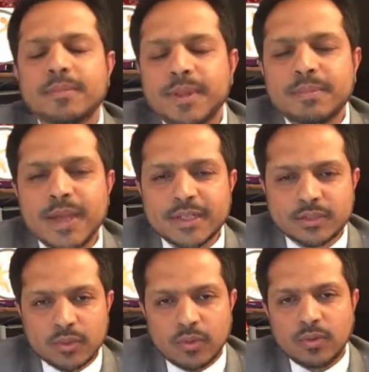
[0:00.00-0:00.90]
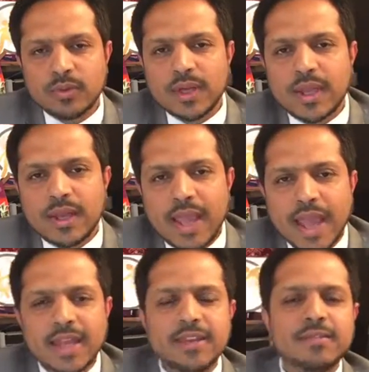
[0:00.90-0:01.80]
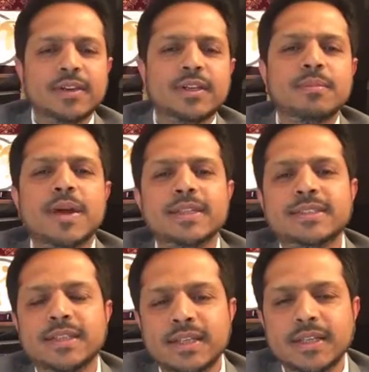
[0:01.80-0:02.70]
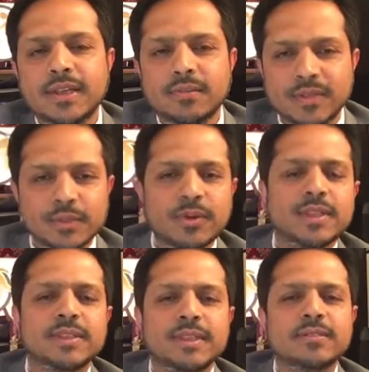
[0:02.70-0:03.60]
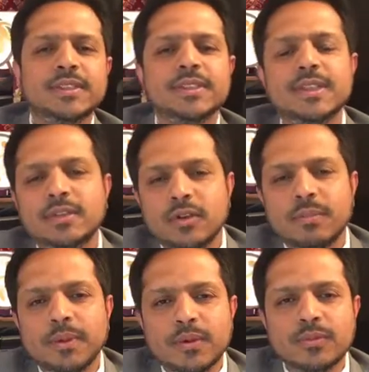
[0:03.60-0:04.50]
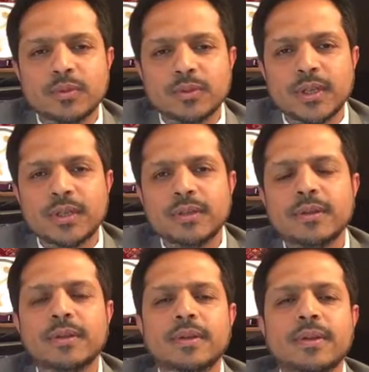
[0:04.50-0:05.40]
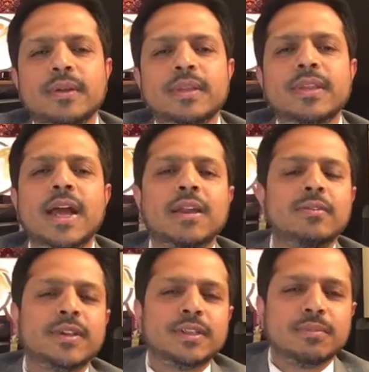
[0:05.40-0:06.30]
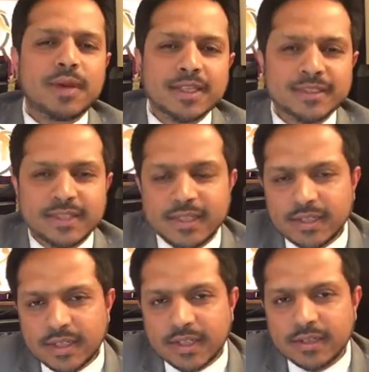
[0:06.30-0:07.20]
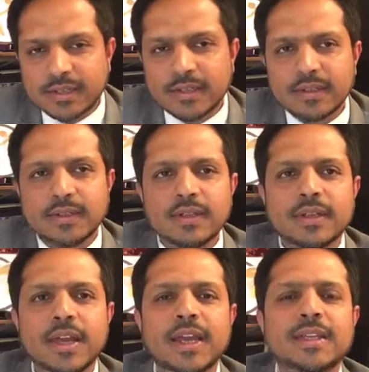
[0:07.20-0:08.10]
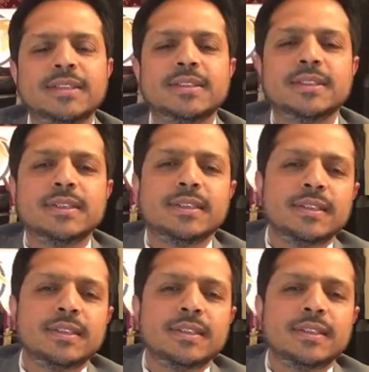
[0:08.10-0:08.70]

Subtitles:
be based on any victimized thinking, which is the topic of today. That victimized thinking is